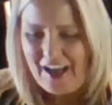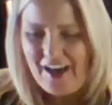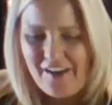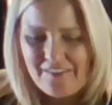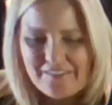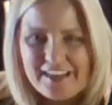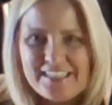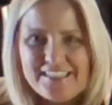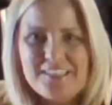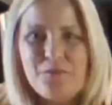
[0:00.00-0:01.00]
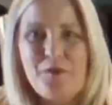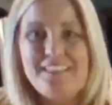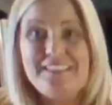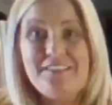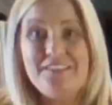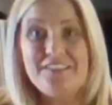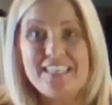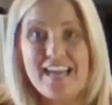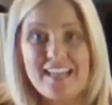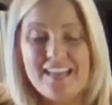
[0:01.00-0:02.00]
All right, so once those are
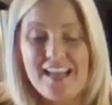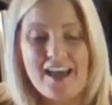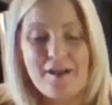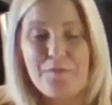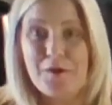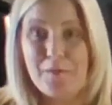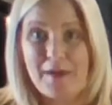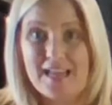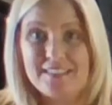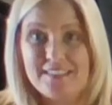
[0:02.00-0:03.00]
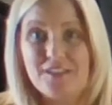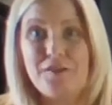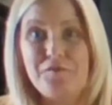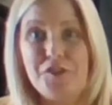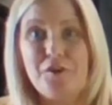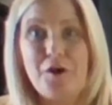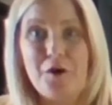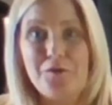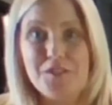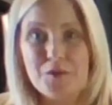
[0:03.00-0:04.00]
done, you can pass this off to your
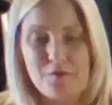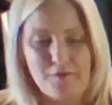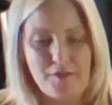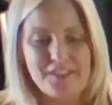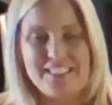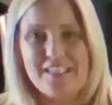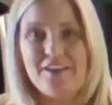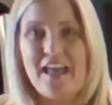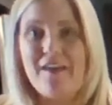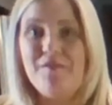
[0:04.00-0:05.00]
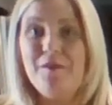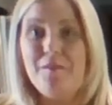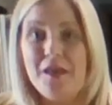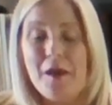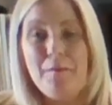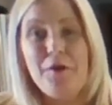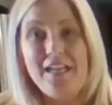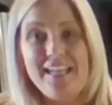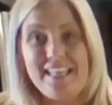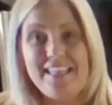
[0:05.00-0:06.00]
host or a volunteer and have them put
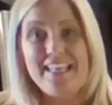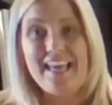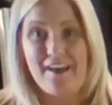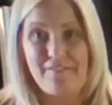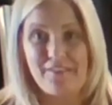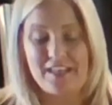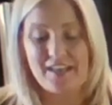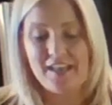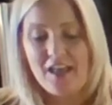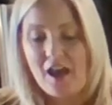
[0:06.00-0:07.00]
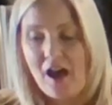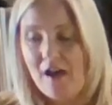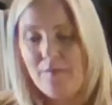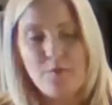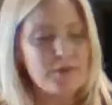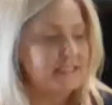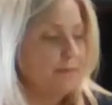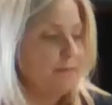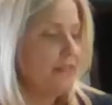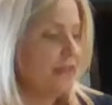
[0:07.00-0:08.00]
it in the oven. The
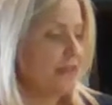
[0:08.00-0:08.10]
recipe that